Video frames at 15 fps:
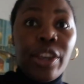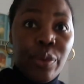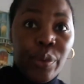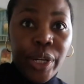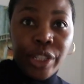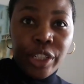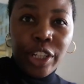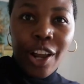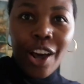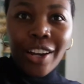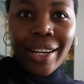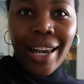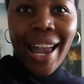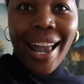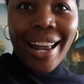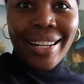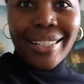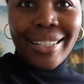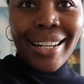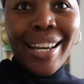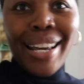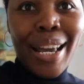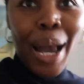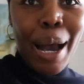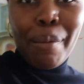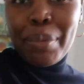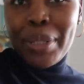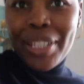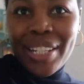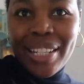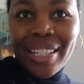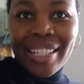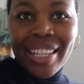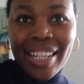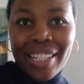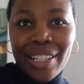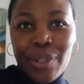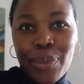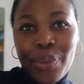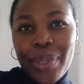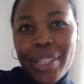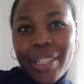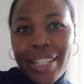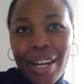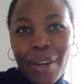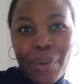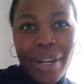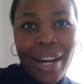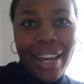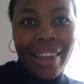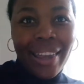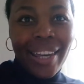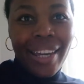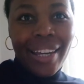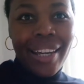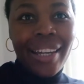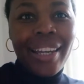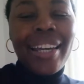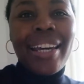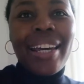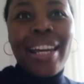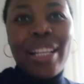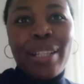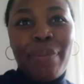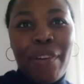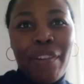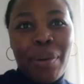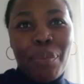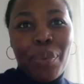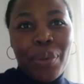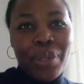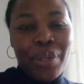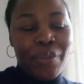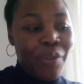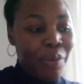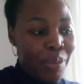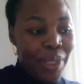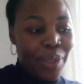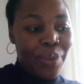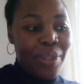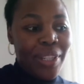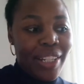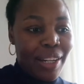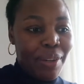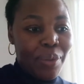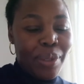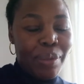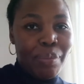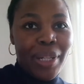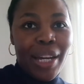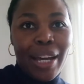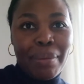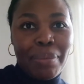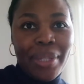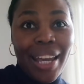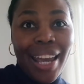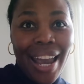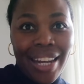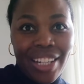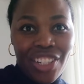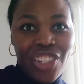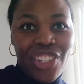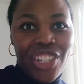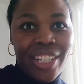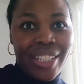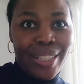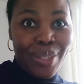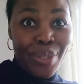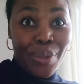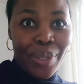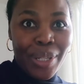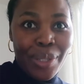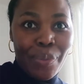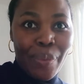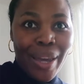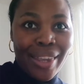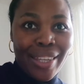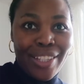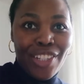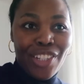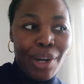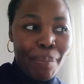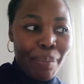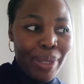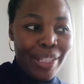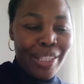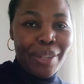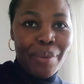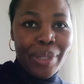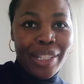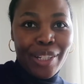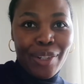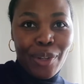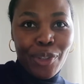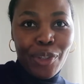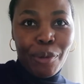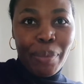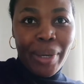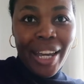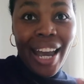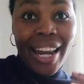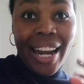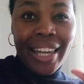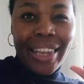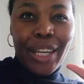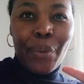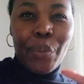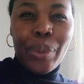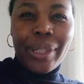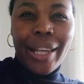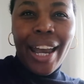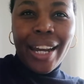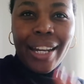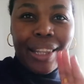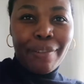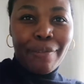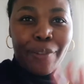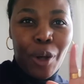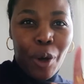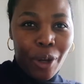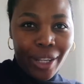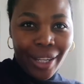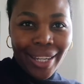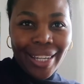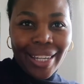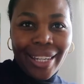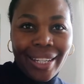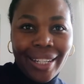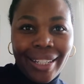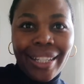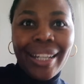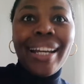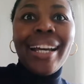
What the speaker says: 3 o'clock and I'm just getting to sit down, and I think it's very important for me to sit down sometimes and chill. So let's wear this jumper, see what it looks on me, and I think we'll end the vlog here,